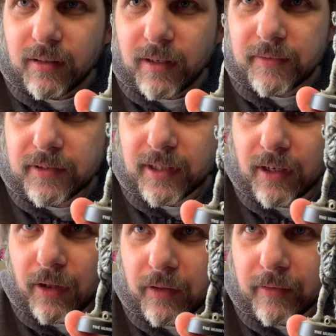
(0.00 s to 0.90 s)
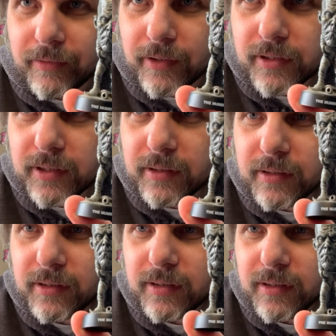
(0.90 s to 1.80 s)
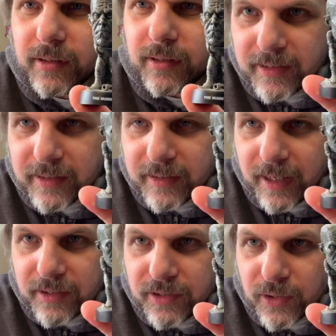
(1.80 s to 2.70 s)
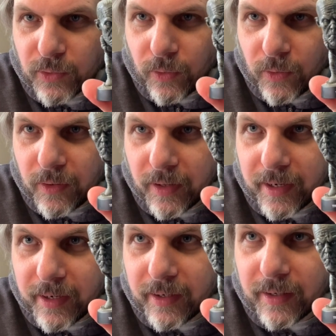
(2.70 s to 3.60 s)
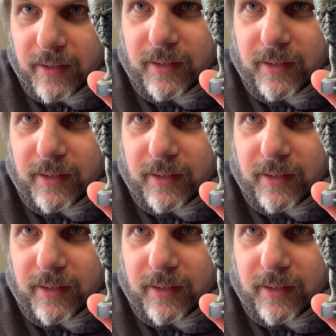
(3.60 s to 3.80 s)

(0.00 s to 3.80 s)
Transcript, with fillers: I've seen other versions. It's got a scroll there.